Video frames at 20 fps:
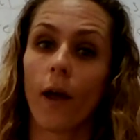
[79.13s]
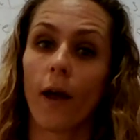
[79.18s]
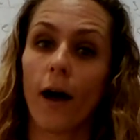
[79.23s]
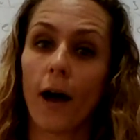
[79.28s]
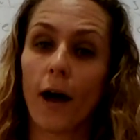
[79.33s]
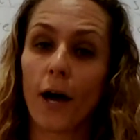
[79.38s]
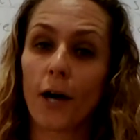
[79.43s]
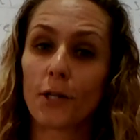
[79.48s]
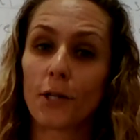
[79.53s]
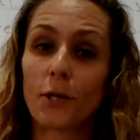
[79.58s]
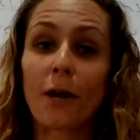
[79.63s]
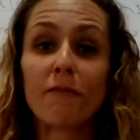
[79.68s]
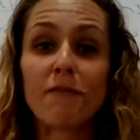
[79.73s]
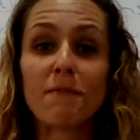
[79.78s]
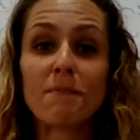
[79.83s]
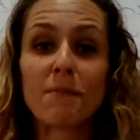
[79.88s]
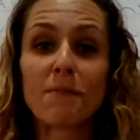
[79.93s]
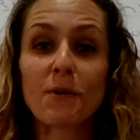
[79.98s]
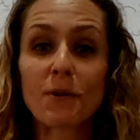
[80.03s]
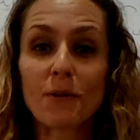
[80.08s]
to have
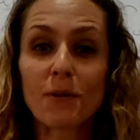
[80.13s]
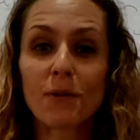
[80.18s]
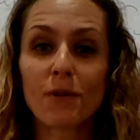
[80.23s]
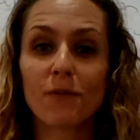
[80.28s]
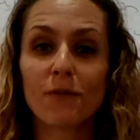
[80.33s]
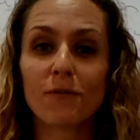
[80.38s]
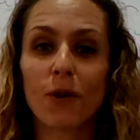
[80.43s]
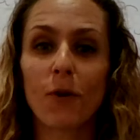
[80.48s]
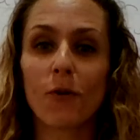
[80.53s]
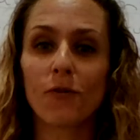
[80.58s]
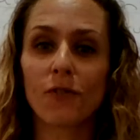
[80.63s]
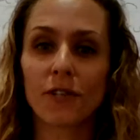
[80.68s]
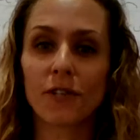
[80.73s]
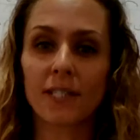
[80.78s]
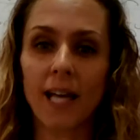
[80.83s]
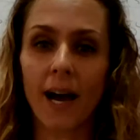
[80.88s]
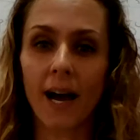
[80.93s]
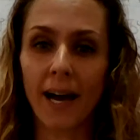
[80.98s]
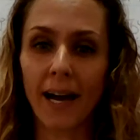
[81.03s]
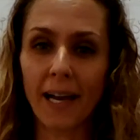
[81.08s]
improved over
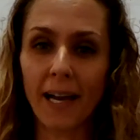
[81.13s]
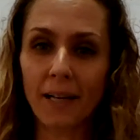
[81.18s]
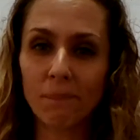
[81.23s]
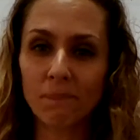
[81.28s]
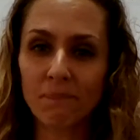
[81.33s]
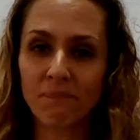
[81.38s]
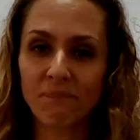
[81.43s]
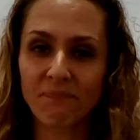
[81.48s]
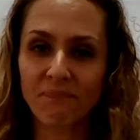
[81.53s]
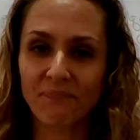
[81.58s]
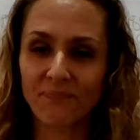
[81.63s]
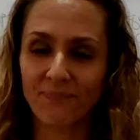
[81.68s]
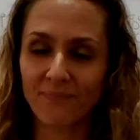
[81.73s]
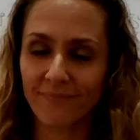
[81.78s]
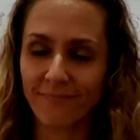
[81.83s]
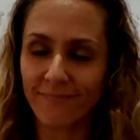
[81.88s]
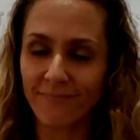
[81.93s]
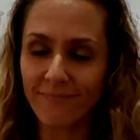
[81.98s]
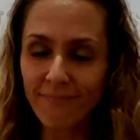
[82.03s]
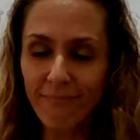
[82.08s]
time.
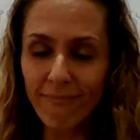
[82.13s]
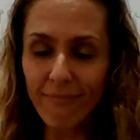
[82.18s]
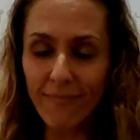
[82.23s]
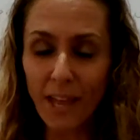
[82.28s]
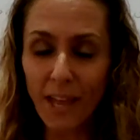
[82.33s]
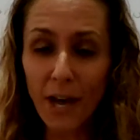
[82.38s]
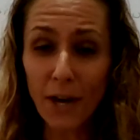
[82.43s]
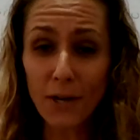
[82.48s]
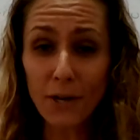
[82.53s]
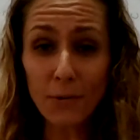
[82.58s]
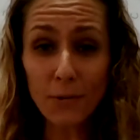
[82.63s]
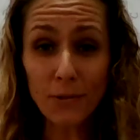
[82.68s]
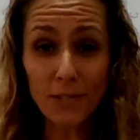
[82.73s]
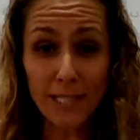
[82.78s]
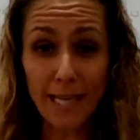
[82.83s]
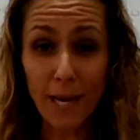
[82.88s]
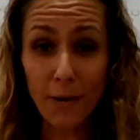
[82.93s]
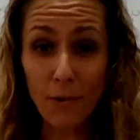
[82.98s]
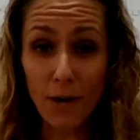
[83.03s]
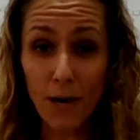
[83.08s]

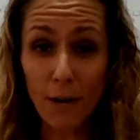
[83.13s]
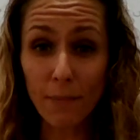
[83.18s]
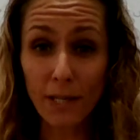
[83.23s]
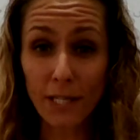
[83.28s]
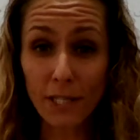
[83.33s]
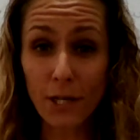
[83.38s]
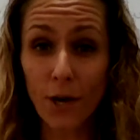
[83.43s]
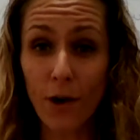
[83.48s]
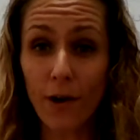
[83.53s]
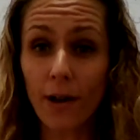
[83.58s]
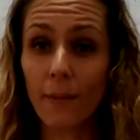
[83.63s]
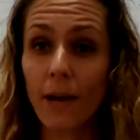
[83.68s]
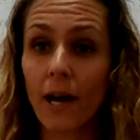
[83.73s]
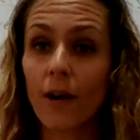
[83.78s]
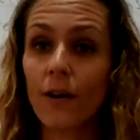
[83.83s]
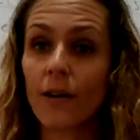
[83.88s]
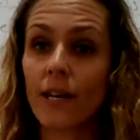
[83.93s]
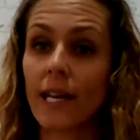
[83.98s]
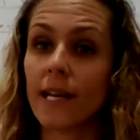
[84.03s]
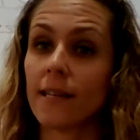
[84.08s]
Today what I'm going to talk
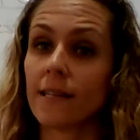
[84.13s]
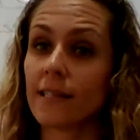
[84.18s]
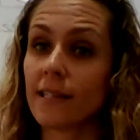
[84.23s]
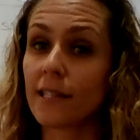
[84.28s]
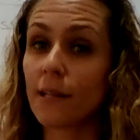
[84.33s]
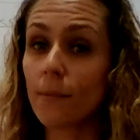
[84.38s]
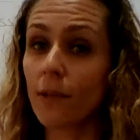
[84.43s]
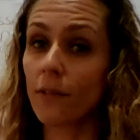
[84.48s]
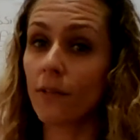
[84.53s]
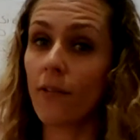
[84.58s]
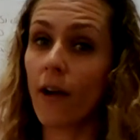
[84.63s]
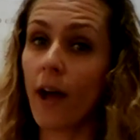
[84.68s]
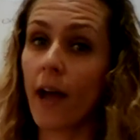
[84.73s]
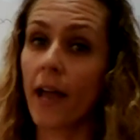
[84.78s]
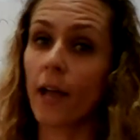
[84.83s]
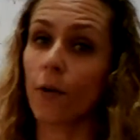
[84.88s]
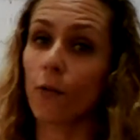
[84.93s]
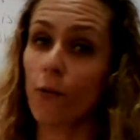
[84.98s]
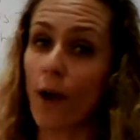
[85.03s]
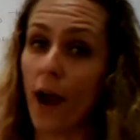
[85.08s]
about is
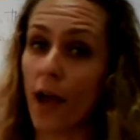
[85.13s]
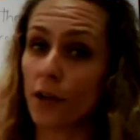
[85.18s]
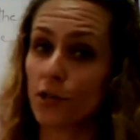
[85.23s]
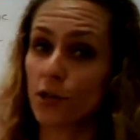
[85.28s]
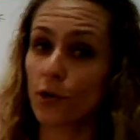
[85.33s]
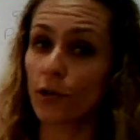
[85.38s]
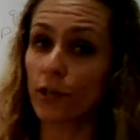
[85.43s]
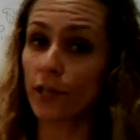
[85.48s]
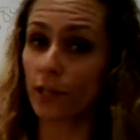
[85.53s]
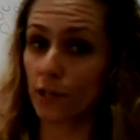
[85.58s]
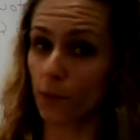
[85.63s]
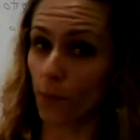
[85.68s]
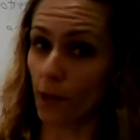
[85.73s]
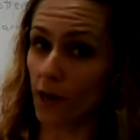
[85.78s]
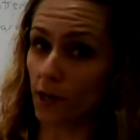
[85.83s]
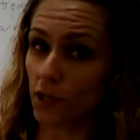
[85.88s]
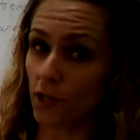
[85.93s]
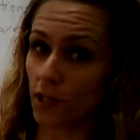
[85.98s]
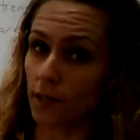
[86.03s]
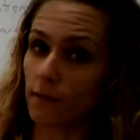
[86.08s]
simplifying rational
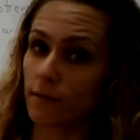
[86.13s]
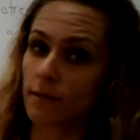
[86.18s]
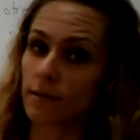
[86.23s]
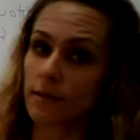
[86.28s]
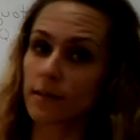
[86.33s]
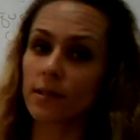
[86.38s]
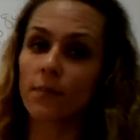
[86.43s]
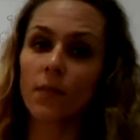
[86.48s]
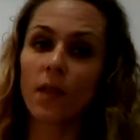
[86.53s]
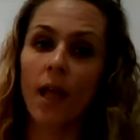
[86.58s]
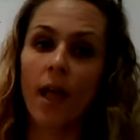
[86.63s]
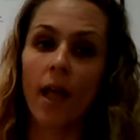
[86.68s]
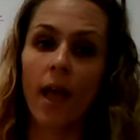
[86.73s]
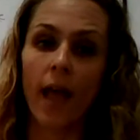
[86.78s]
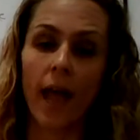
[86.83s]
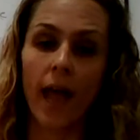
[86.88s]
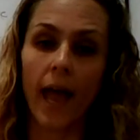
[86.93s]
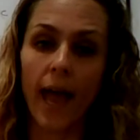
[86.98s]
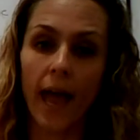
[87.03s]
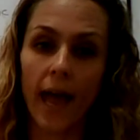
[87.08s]
expressions,
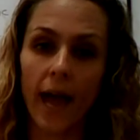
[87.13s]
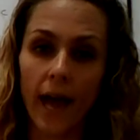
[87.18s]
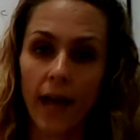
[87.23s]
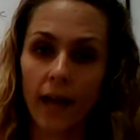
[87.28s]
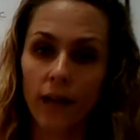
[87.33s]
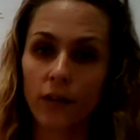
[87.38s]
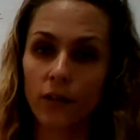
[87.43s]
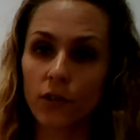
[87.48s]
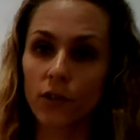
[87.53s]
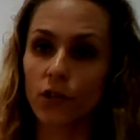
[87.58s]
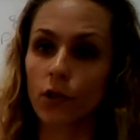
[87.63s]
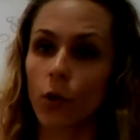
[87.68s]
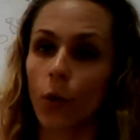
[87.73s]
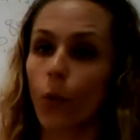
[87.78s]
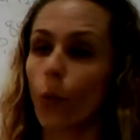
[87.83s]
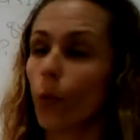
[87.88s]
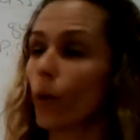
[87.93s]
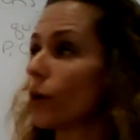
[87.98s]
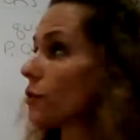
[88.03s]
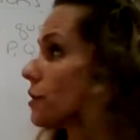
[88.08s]
and
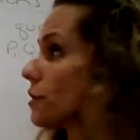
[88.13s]
we'll